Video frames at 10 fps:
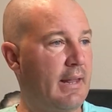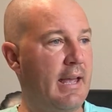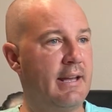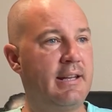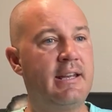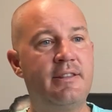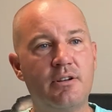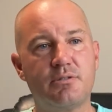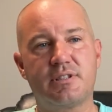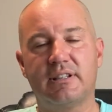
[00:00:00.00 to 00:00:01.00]
and in
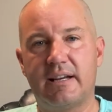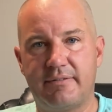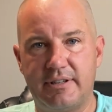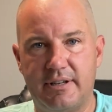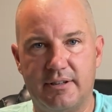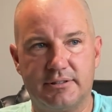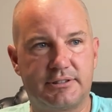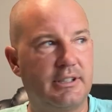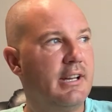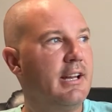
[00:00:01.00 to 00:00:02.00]
those 11 years,